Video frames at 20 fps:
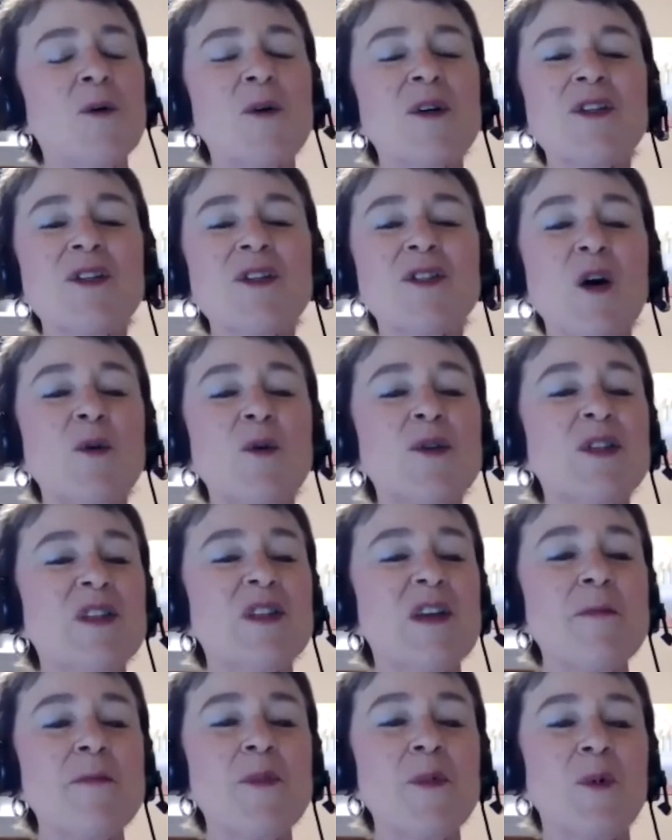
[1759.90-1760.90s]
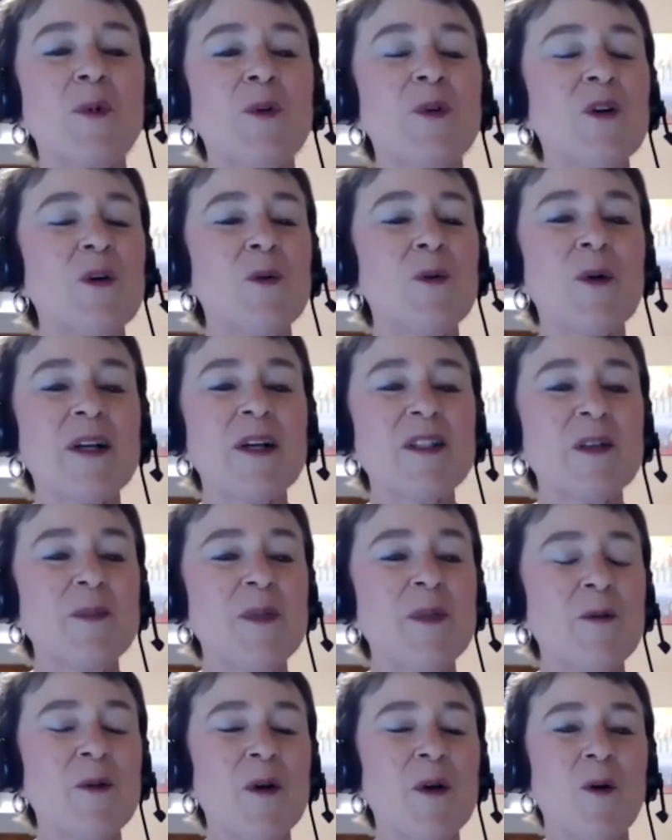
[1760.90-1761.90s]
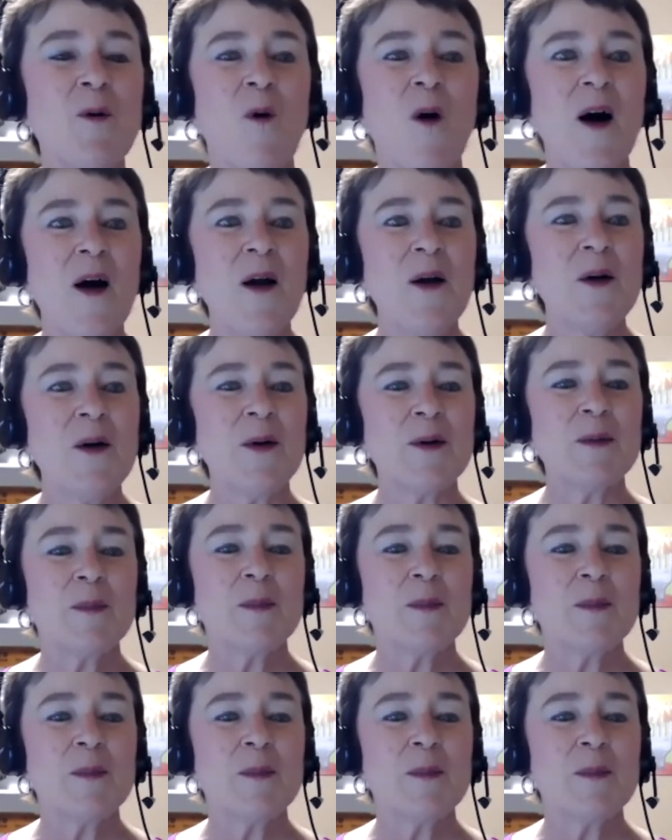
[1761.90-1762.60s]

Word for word: so simple, no recipe required. But